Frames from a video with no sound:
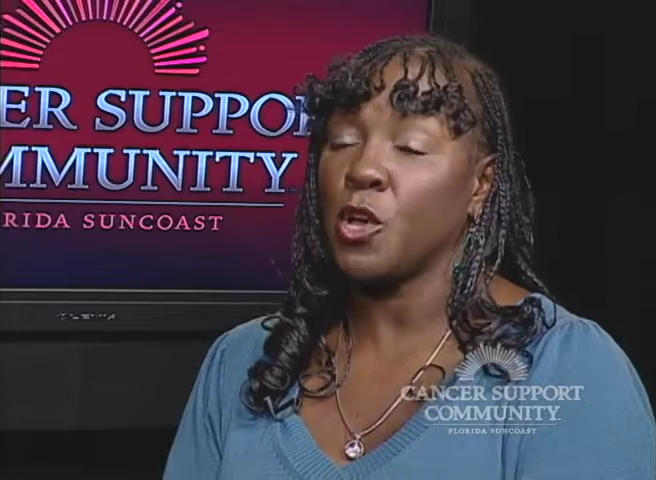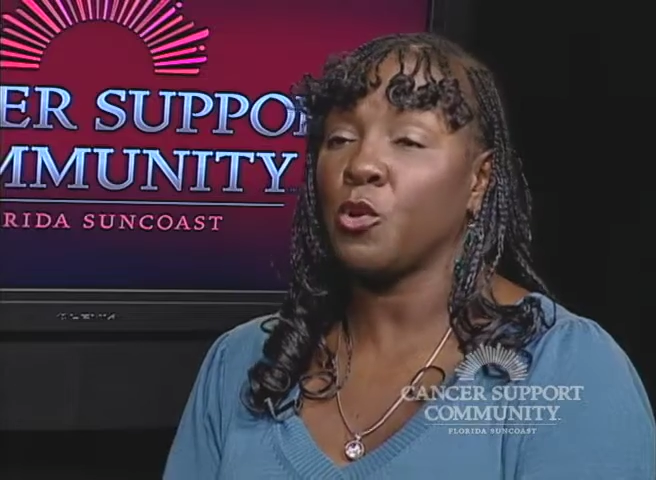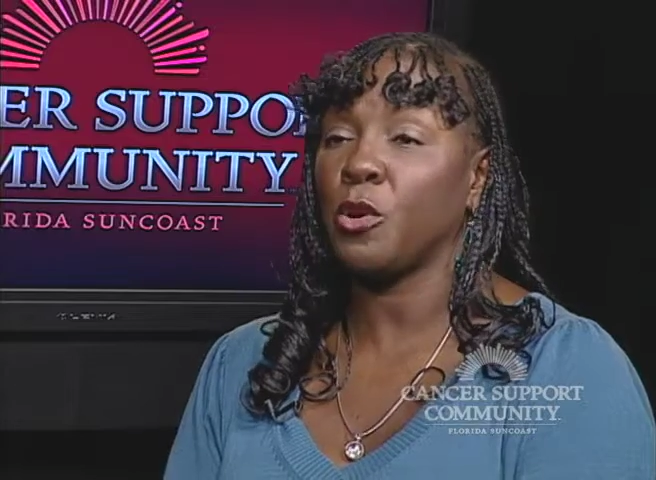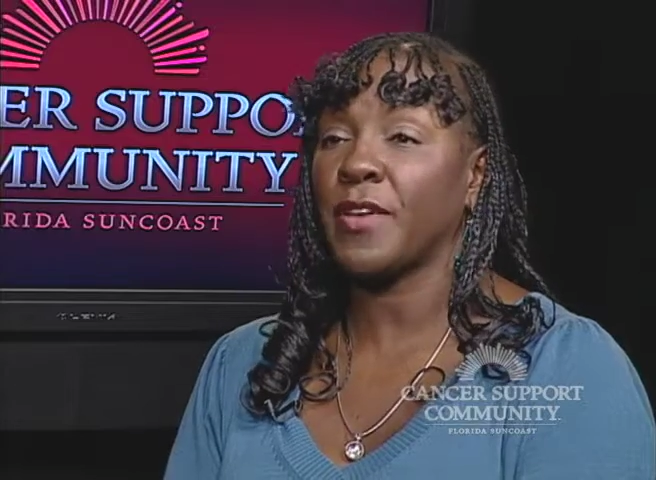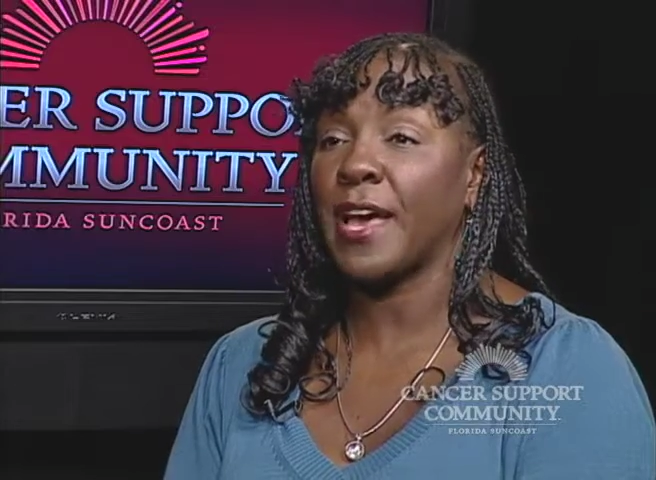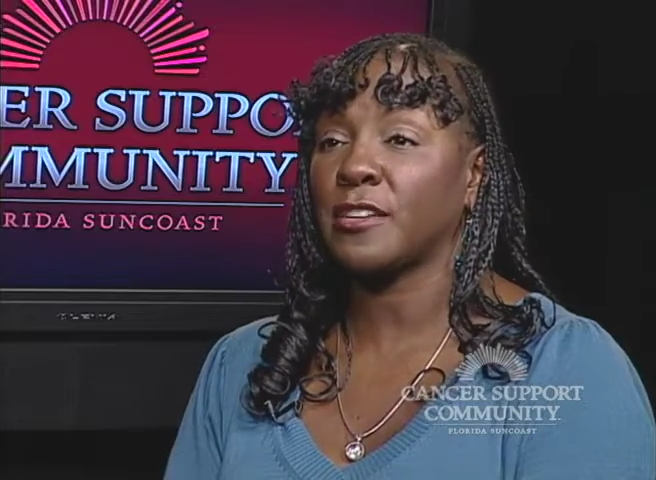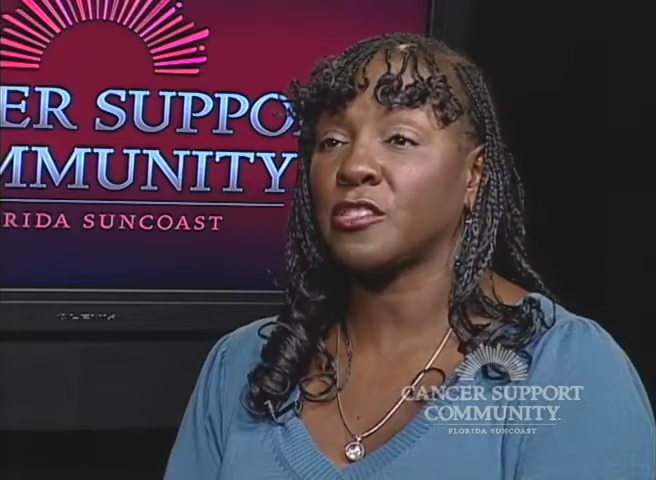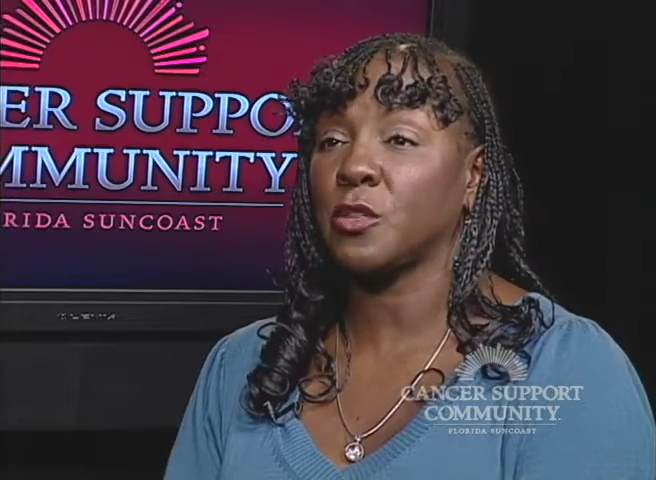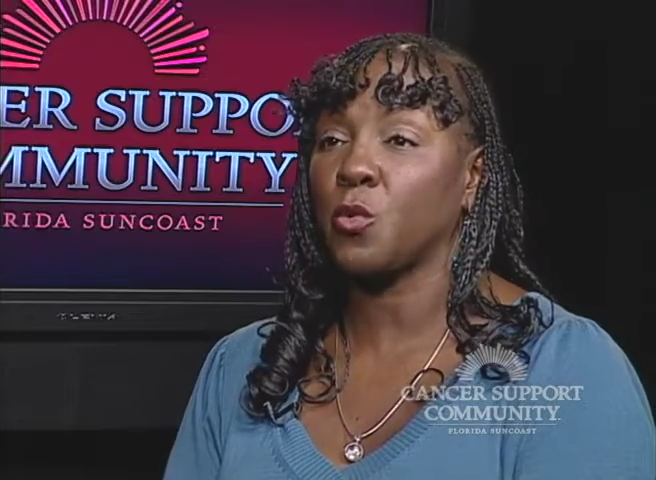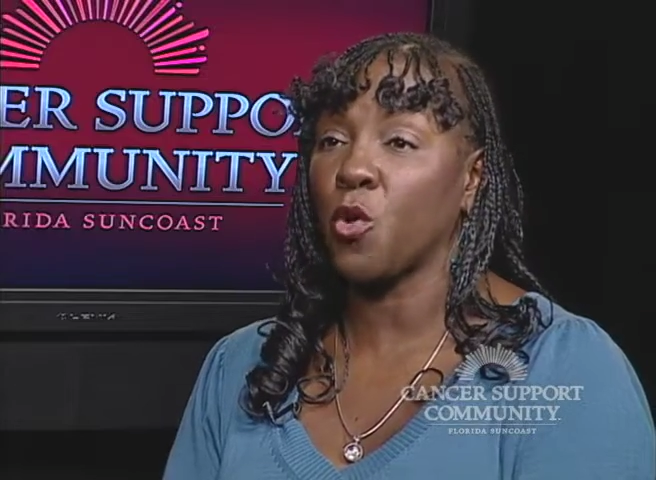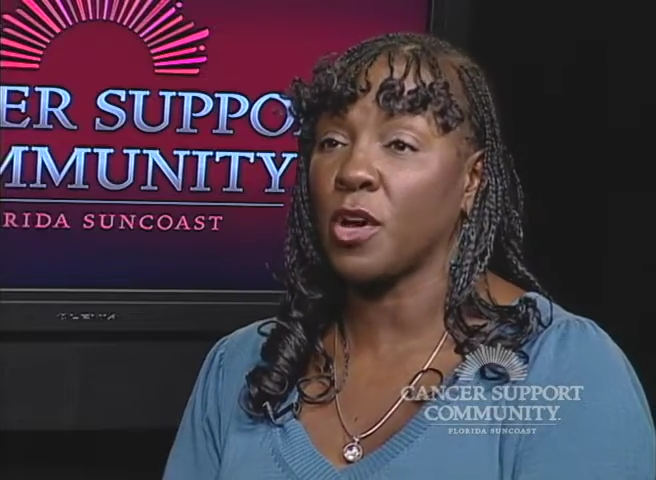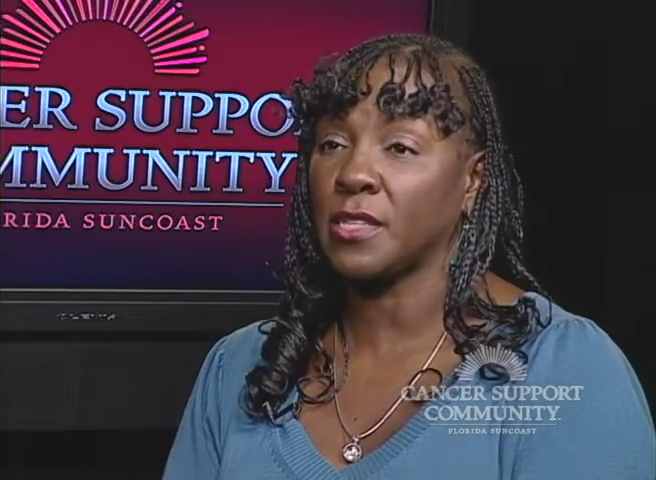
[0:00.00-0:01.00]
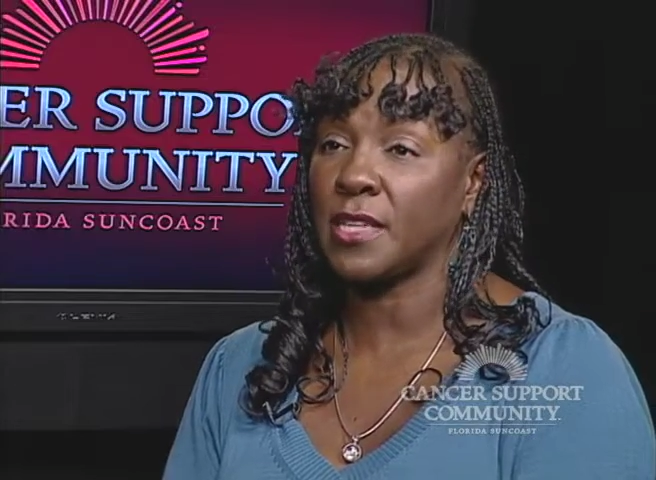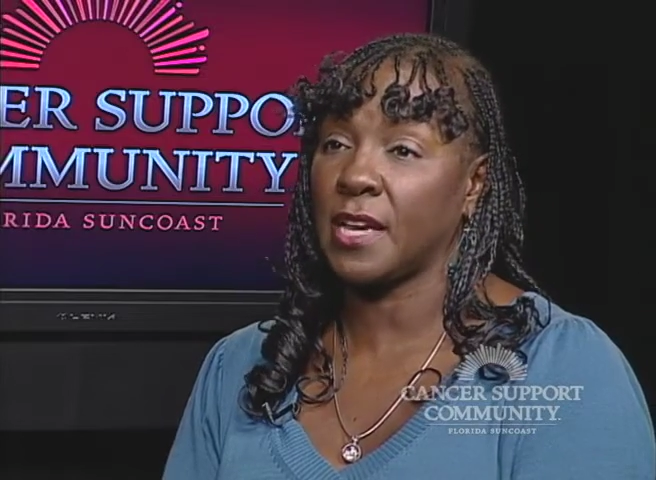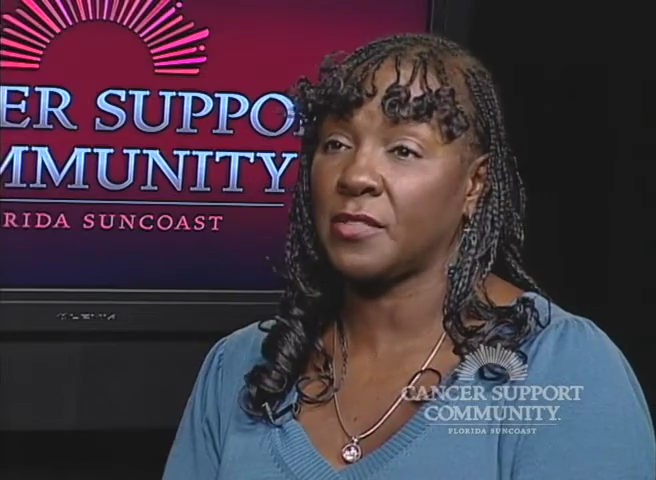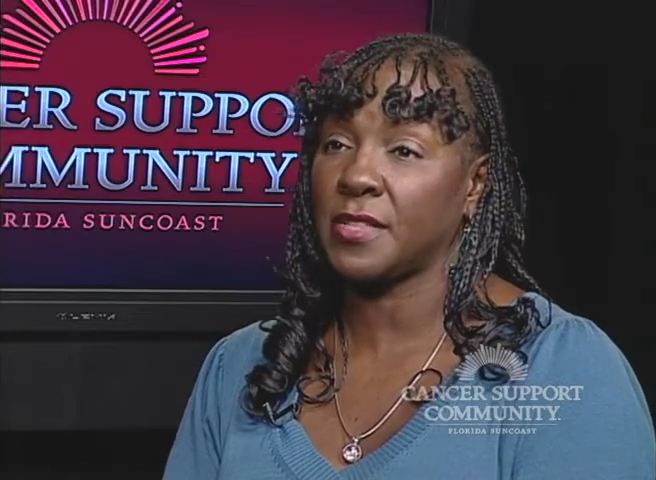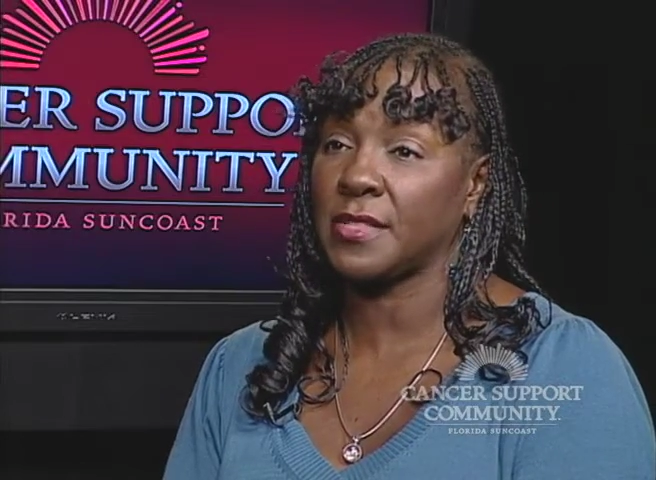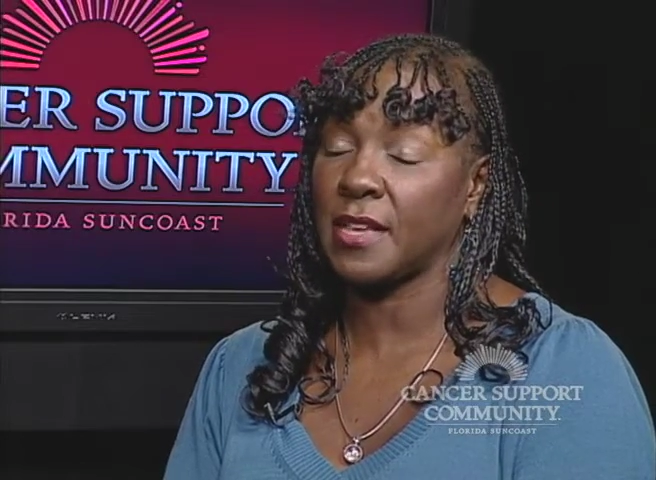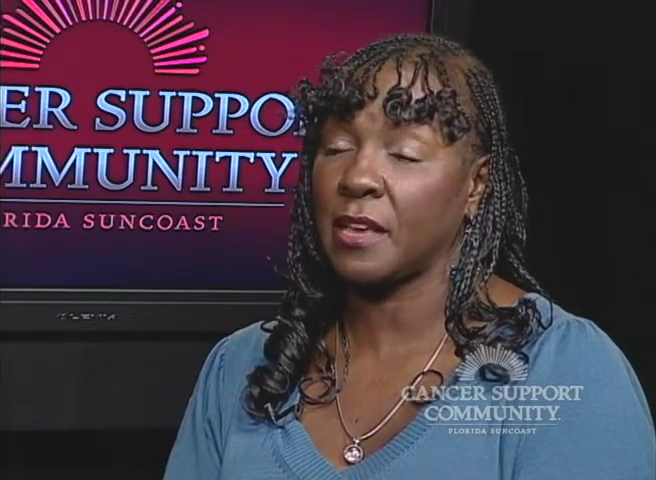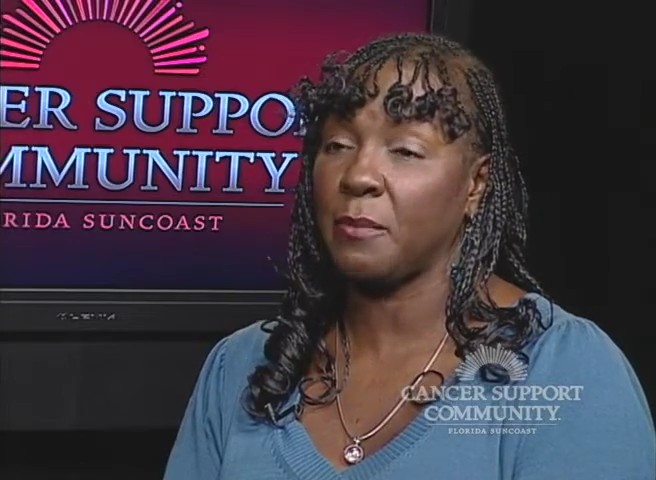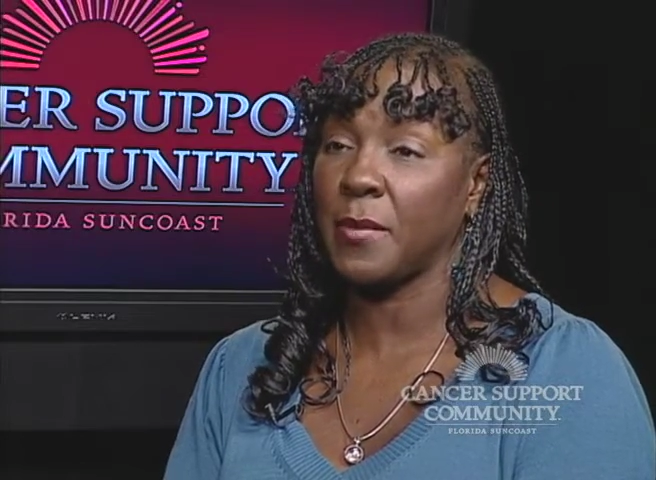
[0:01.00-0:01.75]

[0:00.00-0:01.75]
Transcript: who have actually walked down the same